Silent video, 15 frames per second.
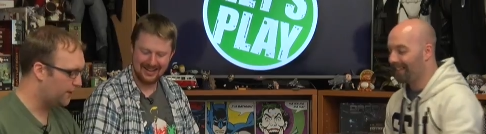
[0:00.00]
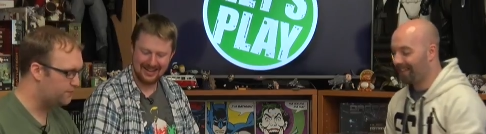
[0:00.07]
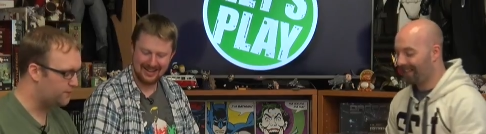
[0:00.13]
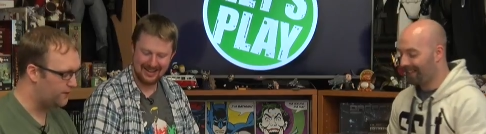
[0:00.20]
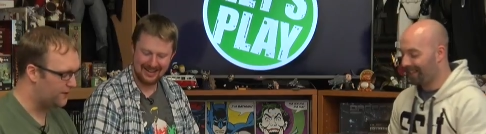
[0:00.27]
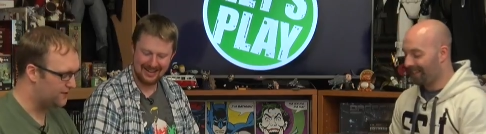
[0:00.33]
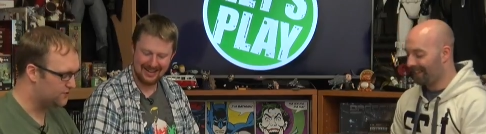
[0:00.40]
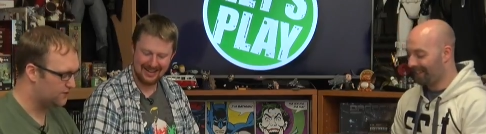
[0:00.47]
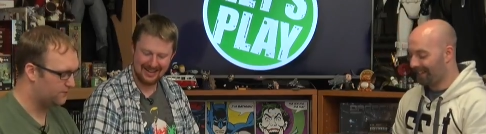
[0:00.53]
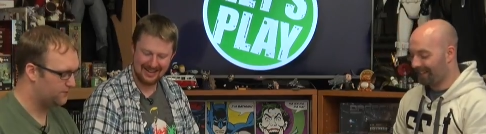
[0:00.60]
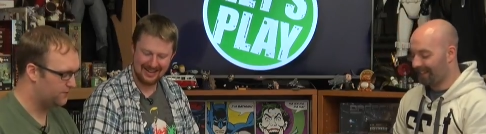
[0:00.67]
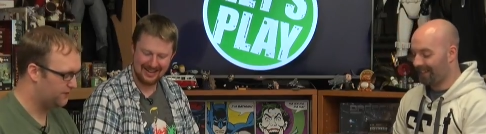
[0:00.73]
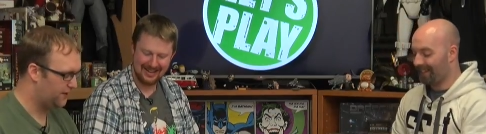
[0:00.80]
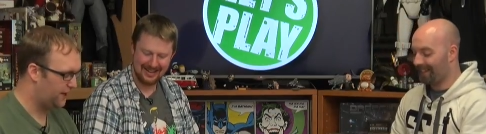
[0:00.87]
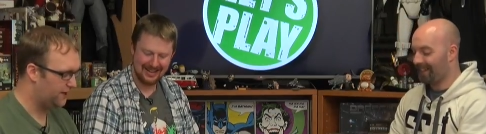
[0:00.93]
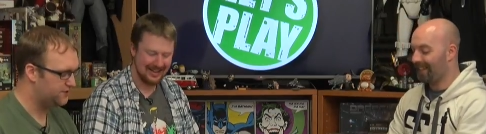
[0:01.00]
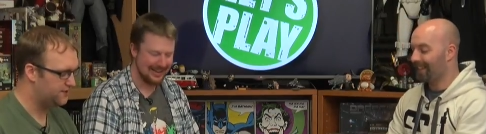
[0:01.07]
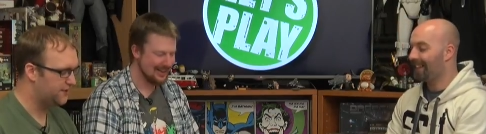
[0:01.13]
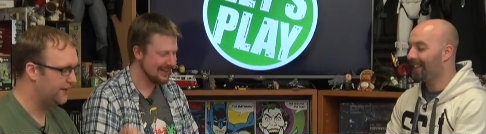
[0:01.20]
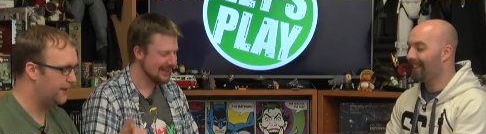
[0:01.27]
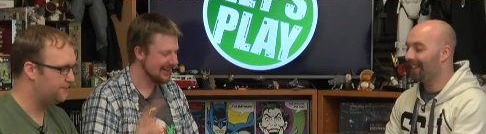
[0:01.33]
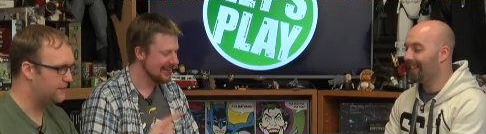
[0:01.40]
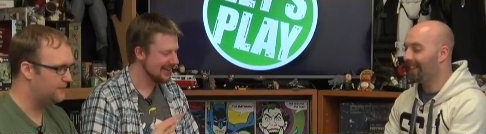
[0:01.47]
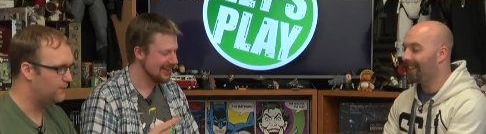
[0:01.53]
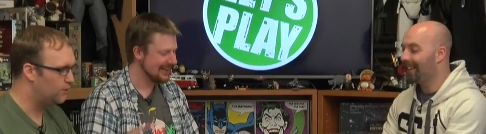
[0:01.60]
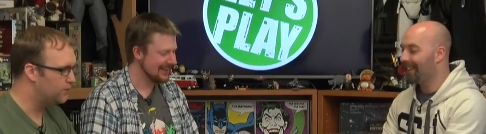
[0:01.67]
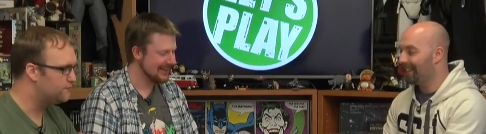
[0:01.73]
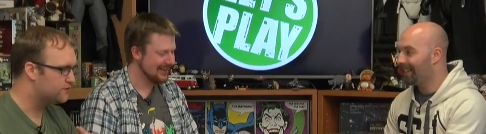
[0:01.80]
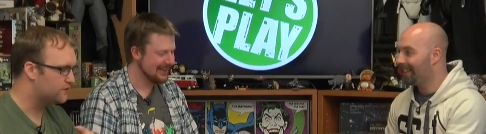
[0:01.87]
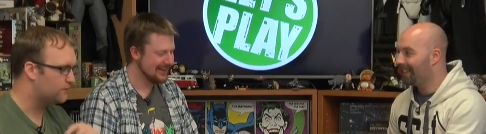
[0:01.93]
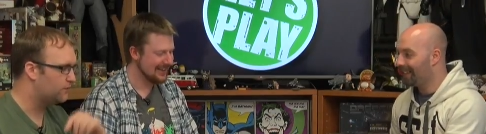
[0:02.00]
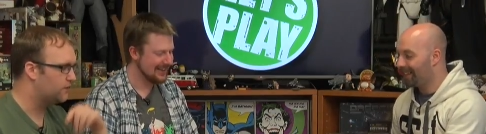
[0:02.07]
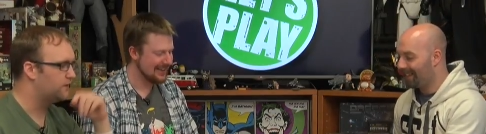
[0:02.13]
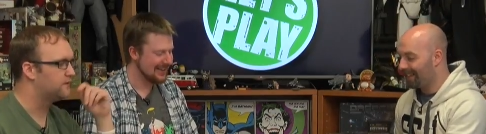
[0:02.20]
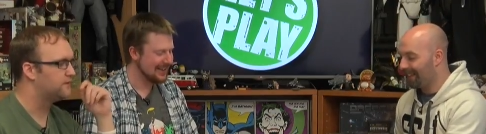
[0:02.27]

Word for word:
Speaker 1: I put in something that actually let me move somewhere.